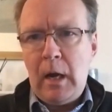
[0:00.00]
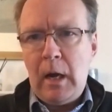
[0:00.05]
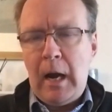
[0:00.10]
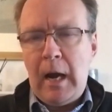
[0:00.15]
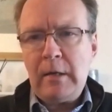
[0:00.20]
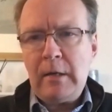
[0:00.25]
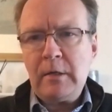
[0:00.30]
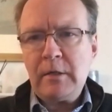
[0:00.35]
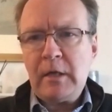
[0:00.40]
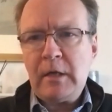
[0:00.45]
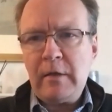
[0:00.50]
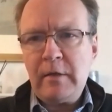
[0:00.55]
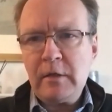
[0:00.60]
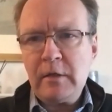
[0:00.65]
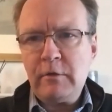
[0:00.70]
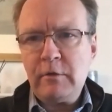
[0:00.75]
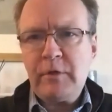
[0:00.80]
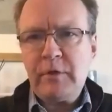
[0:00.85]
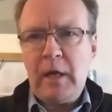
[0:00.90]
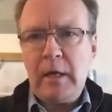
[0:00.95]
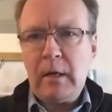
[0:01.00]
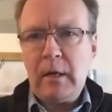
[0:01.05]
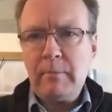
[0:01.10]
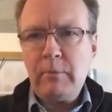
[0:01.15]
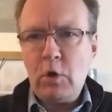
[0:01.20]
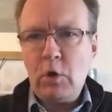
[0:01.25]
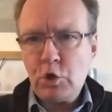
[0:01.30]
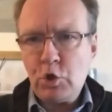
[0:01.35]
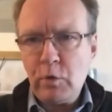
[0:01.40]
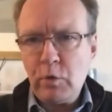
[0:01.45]
And as others have said, I'm
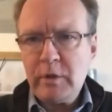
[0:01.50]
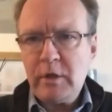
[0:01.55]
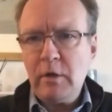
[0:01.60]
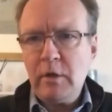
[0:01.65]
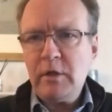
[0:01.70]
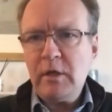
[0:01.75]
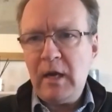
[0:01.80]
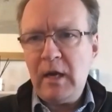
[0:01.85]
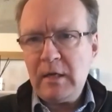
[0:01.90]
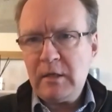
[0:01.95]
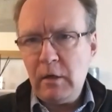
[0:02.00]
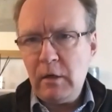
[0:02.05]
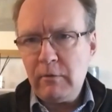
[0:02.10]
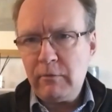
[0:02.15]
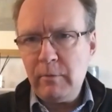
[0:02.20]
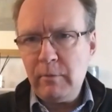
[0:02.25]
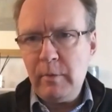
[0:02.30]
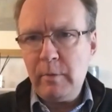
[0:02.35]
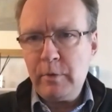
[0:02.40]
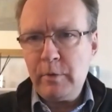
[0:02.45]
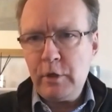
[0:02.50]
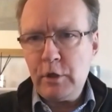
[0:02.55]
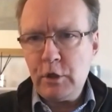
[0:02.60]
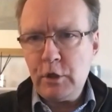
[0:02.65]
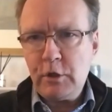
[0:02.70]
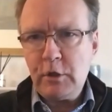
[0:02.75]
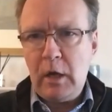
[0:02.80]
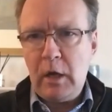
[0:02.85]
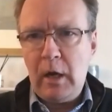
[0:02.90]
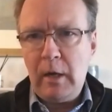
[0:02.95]
not sure it's going to get it from the
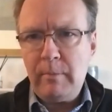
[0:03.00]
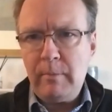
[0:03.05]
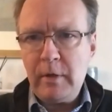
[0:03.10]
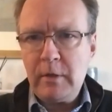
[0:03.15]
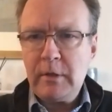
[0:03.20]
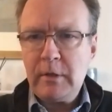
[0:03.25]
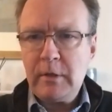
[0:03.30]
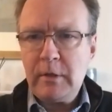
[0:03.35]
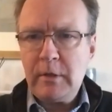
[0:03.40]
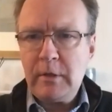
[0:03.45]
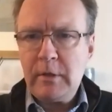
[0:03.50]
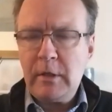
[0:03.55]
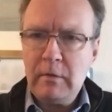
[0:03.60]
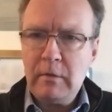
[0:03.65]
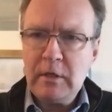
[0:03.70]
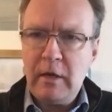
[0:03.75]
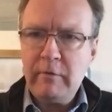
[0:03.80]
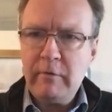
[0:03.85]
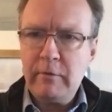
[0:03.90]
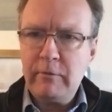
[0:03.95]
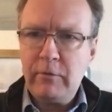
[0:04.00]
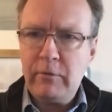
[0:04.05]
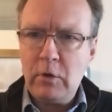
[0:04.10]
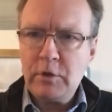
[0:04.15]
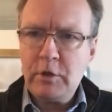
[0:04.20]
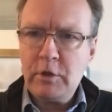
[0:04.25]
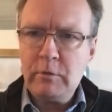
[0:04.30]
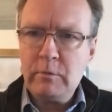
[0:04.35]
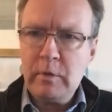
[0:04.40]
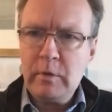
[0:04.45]
British side because I don't think David
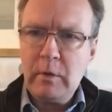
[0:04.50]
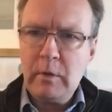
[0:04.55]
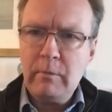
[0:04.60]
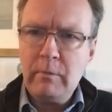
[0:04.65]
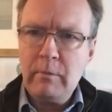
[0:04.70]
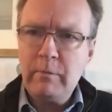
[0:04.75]
Frost